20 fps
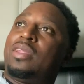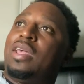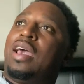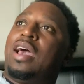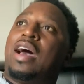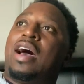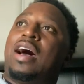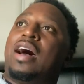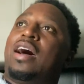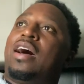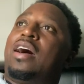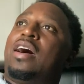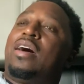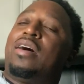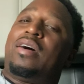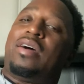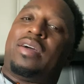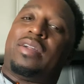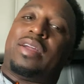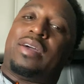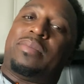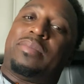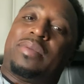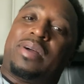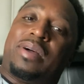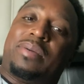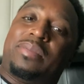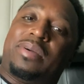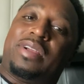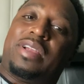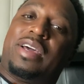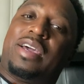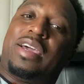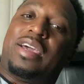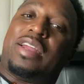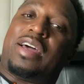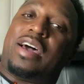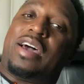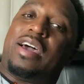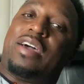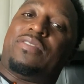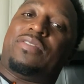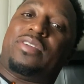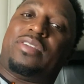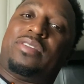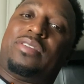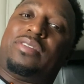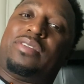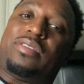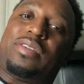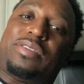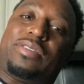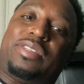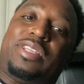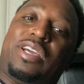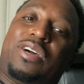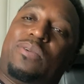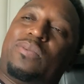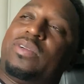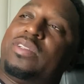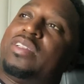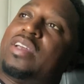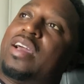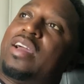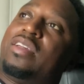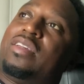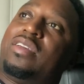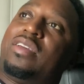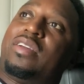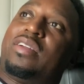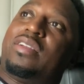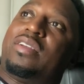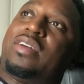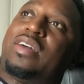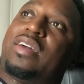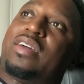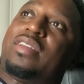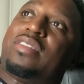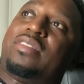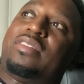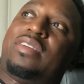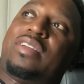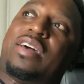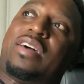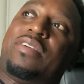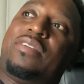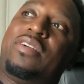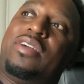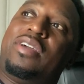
I'm glad I haven't dealt with that yet. Like I said,